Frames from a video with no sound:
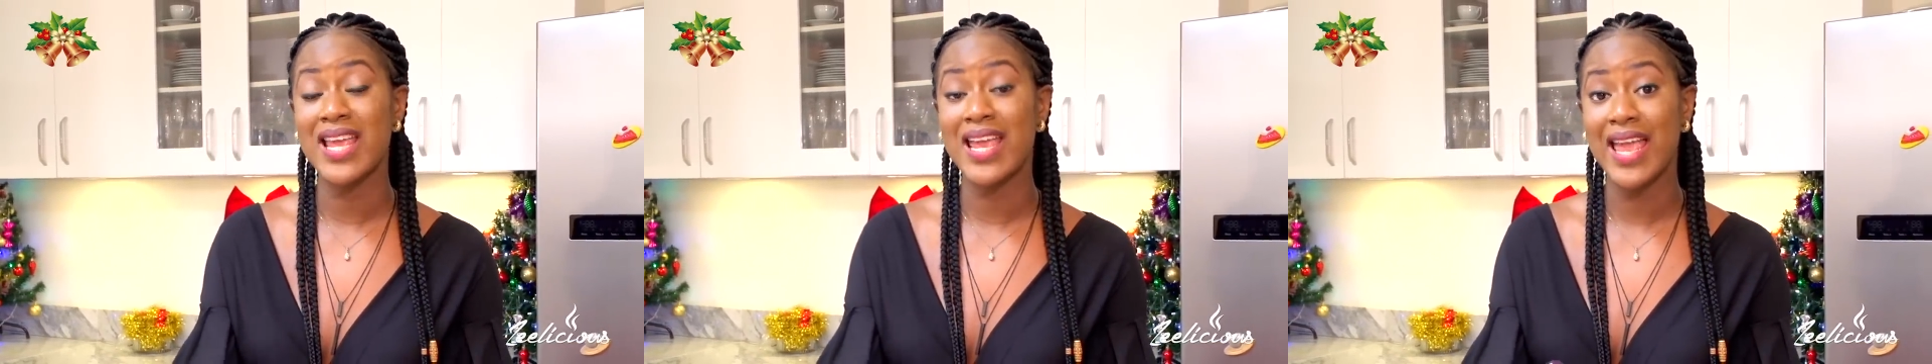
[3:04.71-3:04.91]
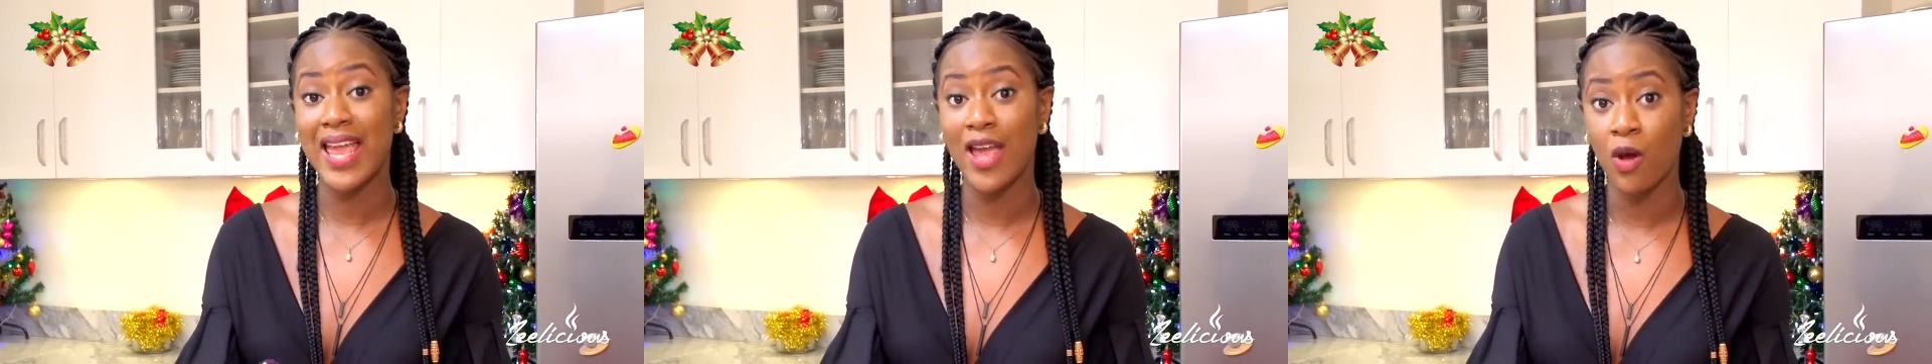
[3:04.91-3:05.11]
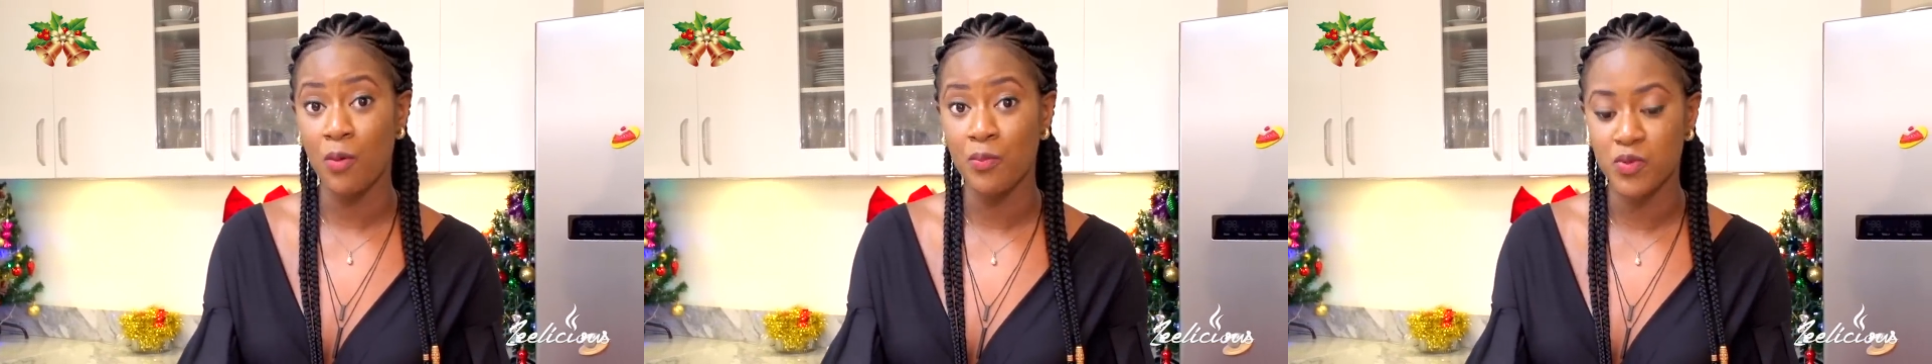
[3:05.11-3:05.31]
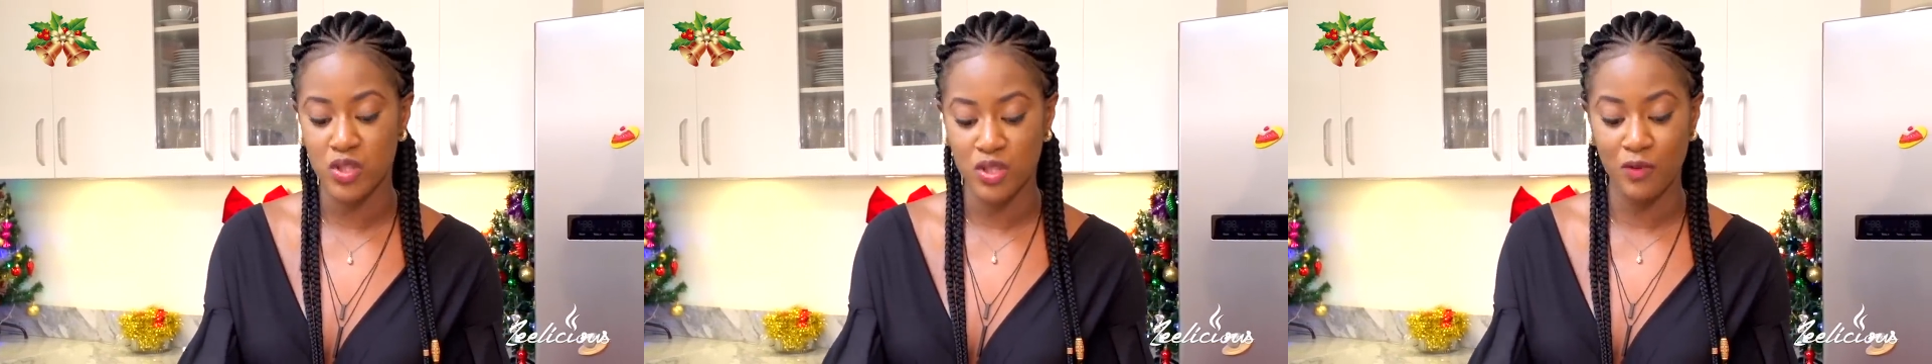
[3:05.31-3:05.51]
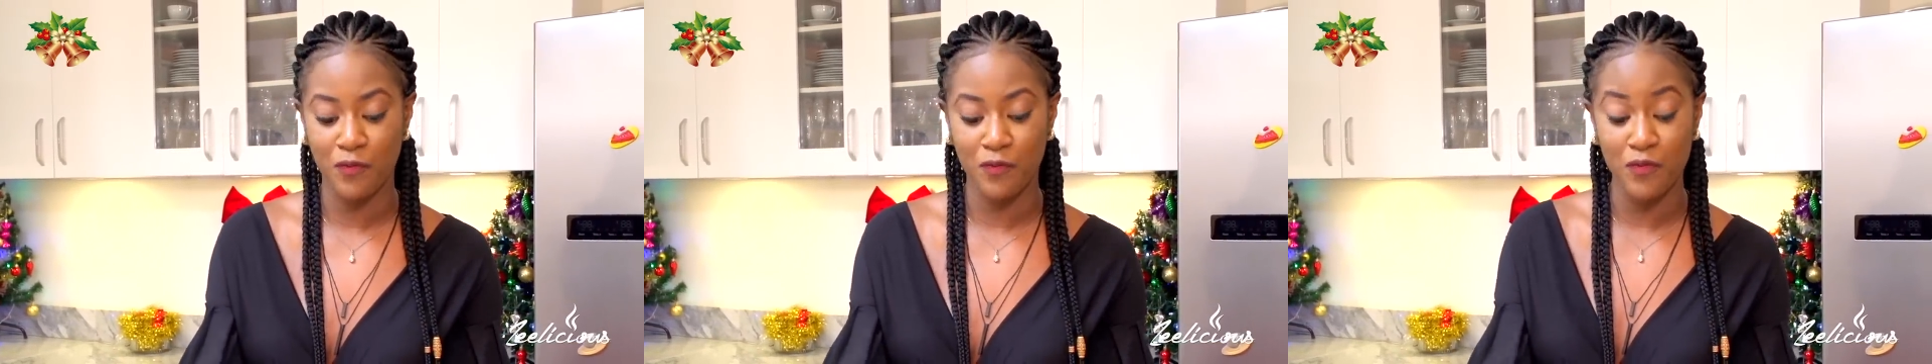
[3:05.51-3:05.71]
helps
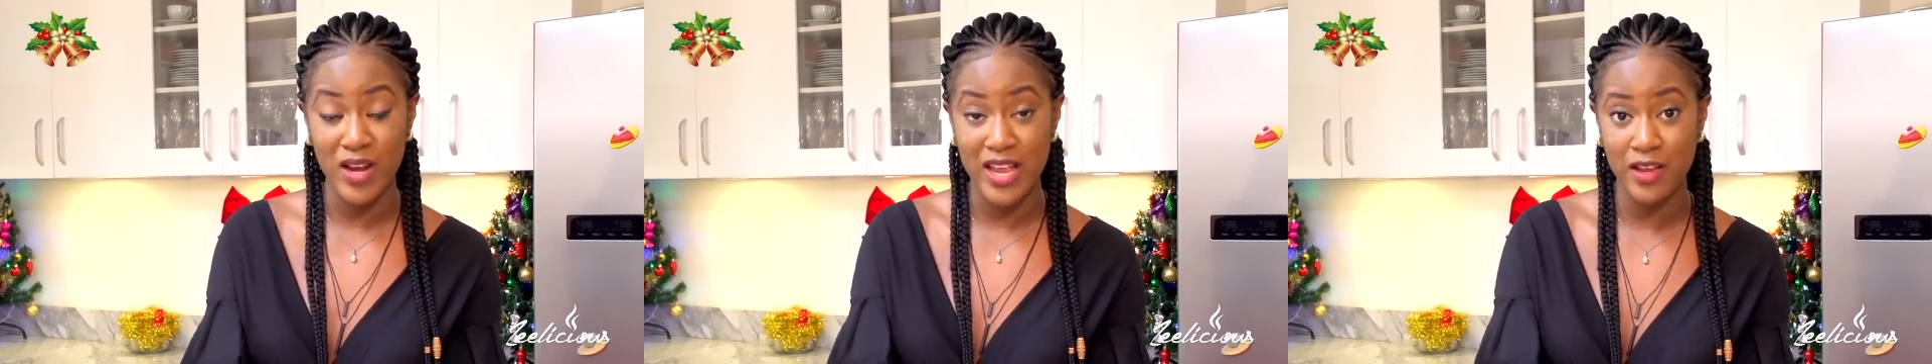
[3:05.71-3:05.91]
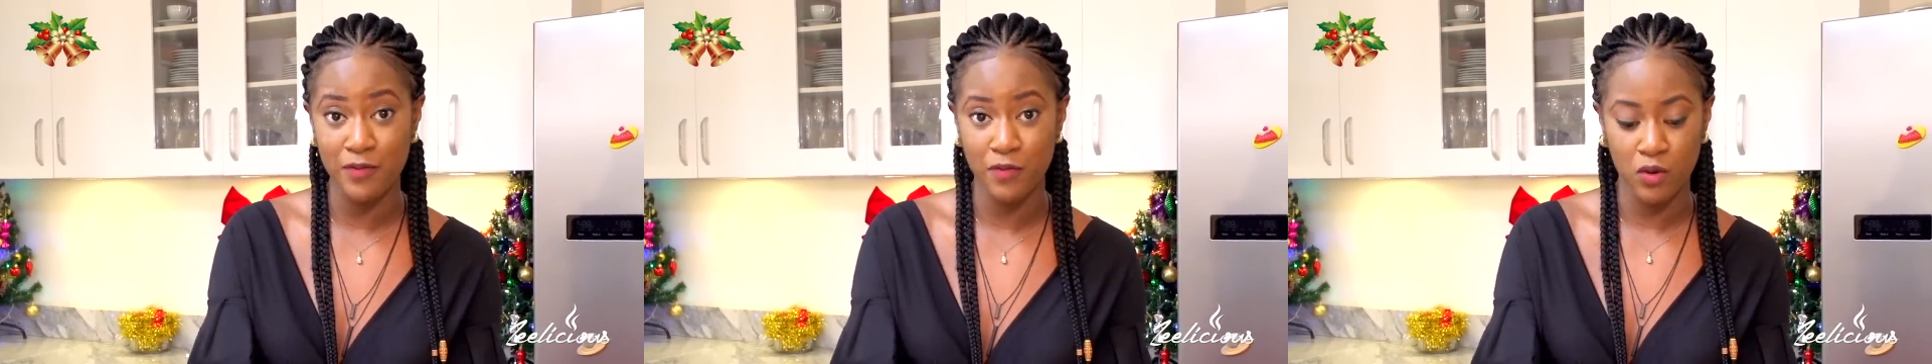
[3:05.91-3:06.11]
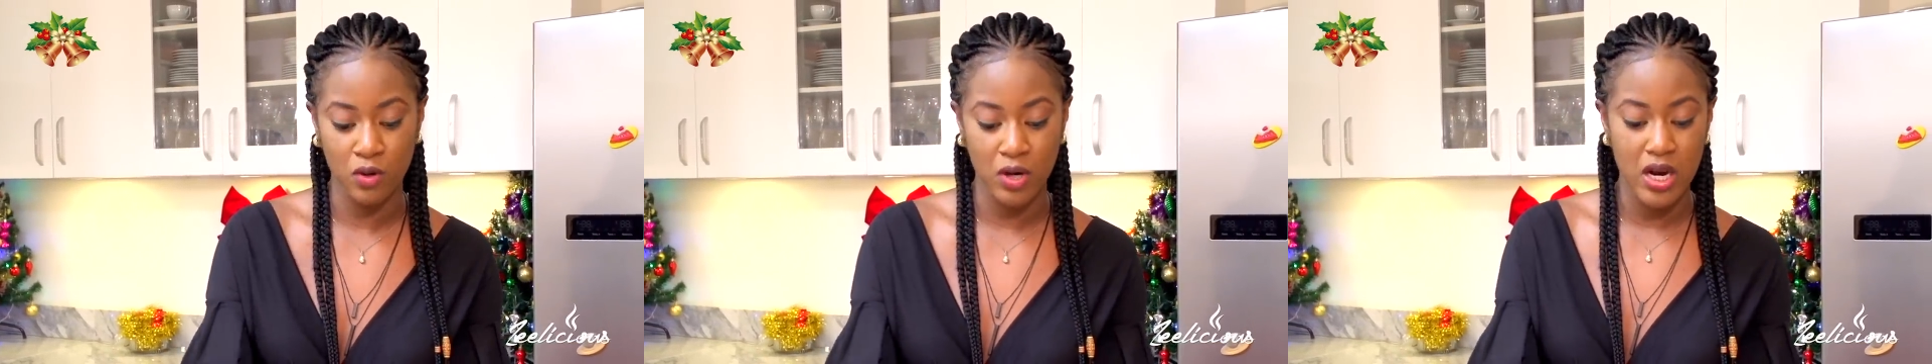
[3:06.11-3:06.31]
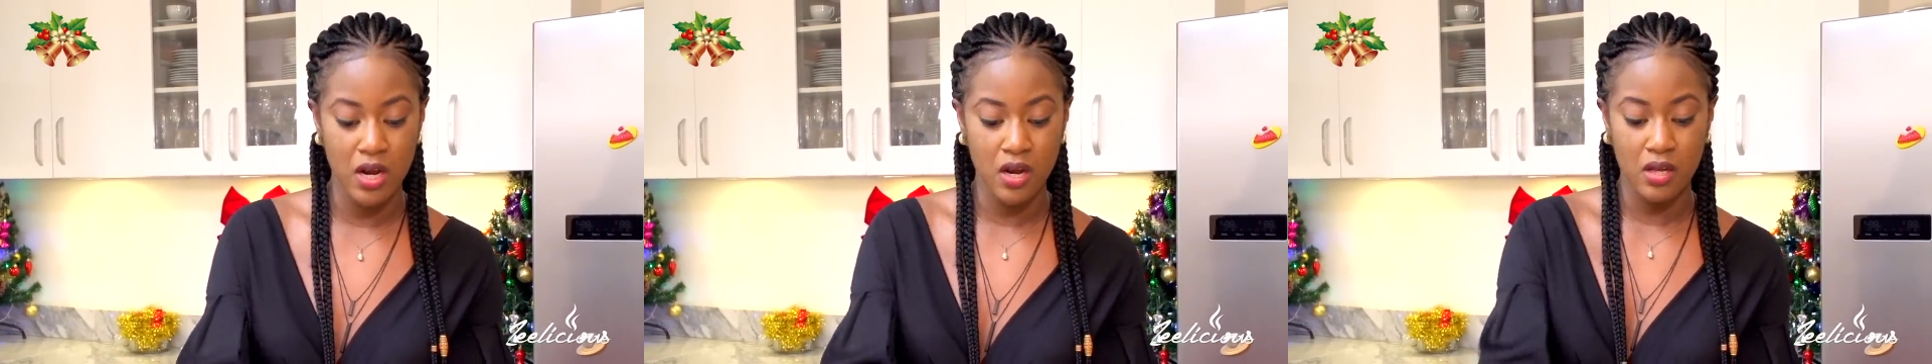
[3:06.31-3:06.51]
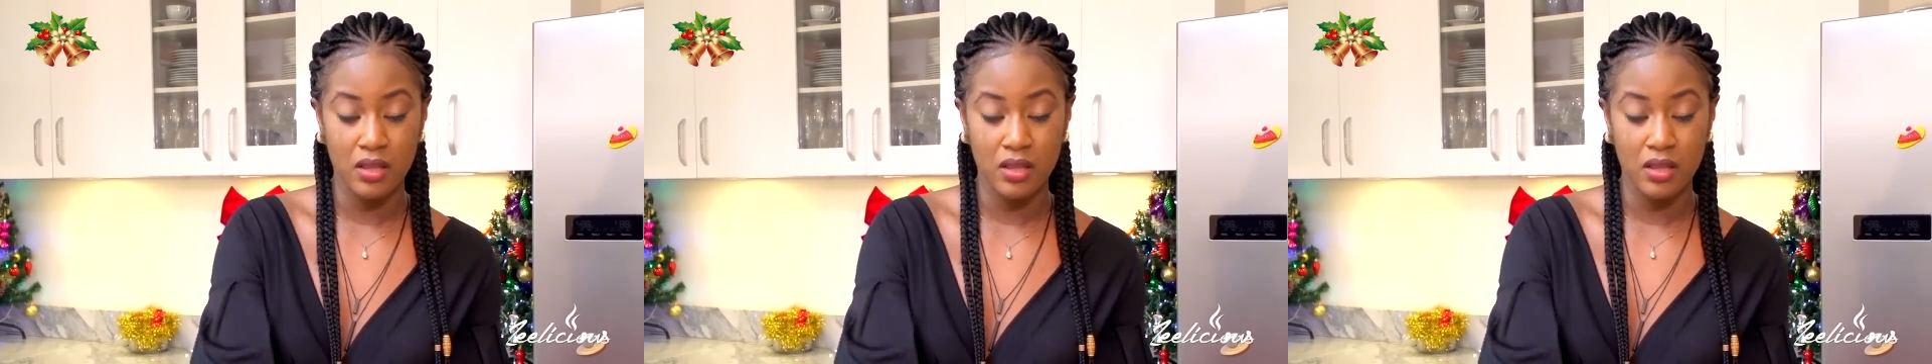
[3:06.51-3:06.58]
the flavor